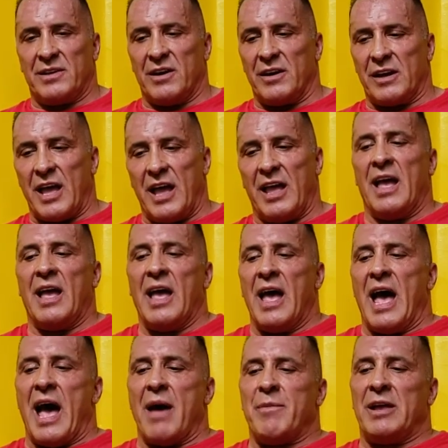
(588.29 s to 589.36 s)
Okay,
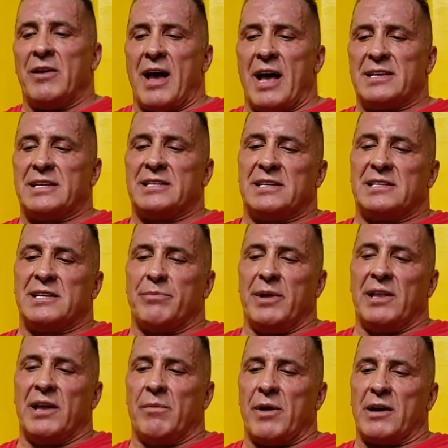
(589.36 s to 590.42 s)
amino acids is the
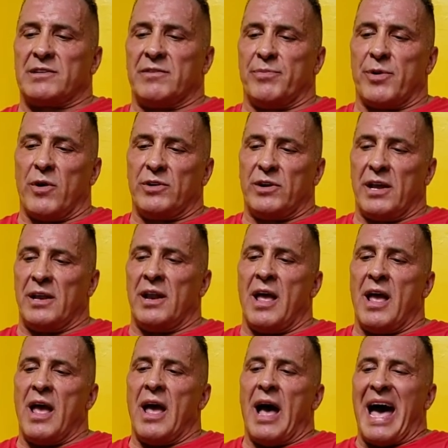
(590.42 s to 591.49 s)
building blocks of protein,
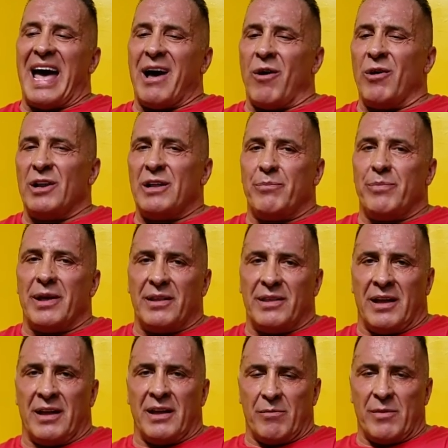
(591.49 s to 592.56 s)
are only
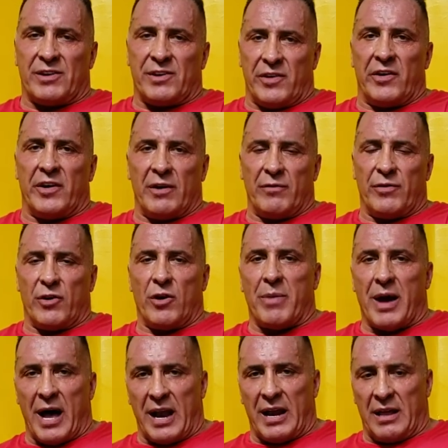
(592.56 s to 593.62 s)
building material for your
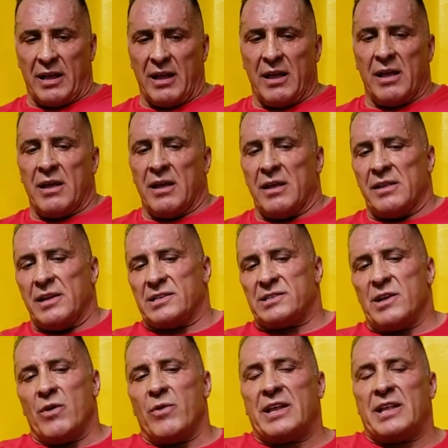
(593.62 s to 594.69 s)
body. There is
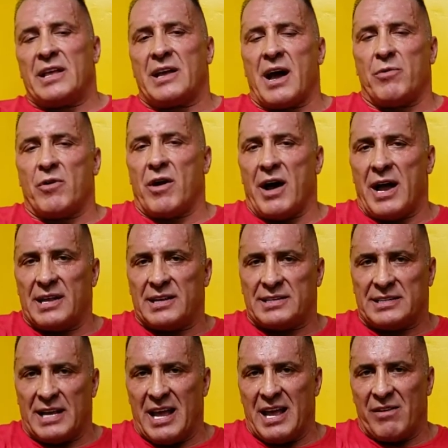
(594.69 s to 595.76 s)
no way that
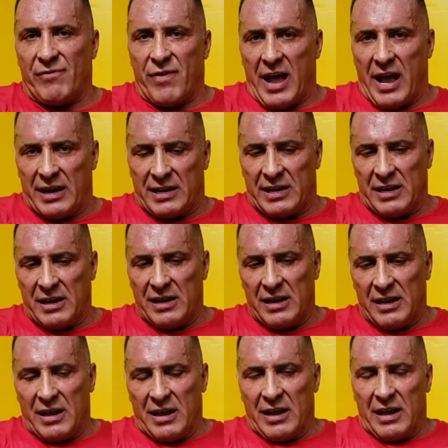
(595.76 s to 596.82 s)
carbohydrates and fat,
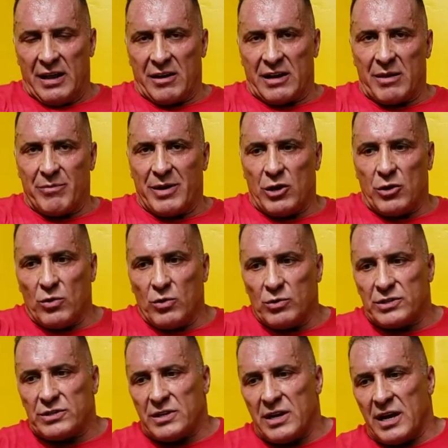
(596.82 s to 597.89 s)
you know, can be
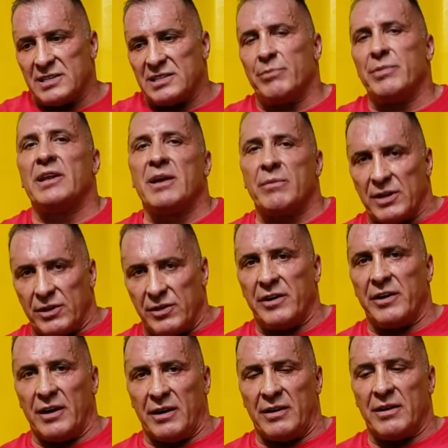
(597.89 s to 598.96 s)
used as a building
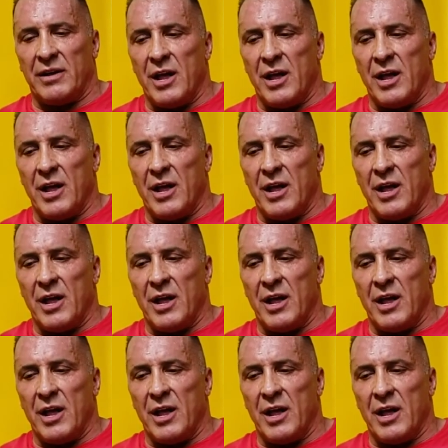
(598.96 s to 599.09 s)
material.